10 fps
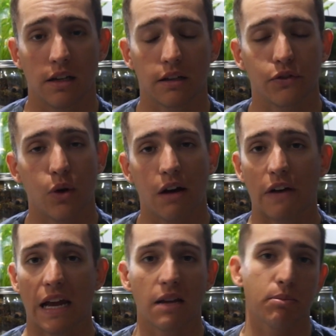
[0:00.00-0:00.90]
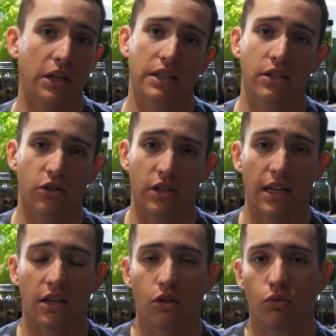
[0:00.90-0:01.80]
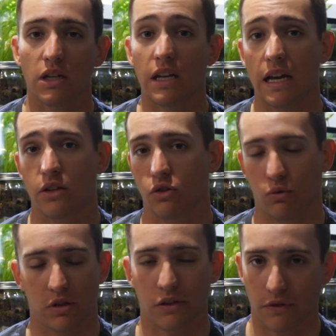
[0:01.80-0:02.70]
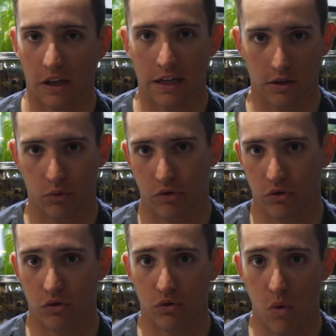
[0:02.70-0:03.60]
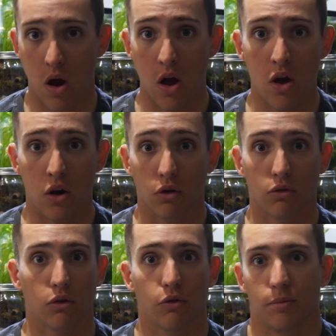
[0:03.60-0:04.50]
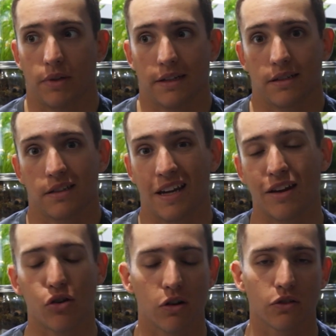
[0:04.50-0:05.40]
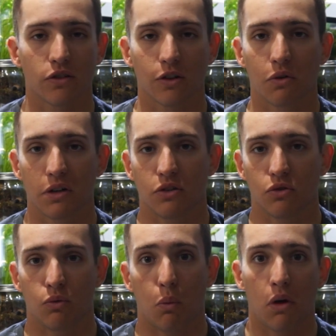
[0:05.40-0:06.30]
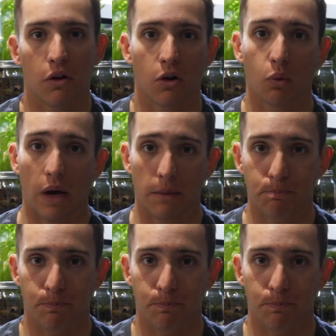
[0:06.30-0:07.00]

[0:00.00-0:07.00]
If you have any plants in your tank, you need a source of light in order to grow the plants in the tank, or else they're going to wither away.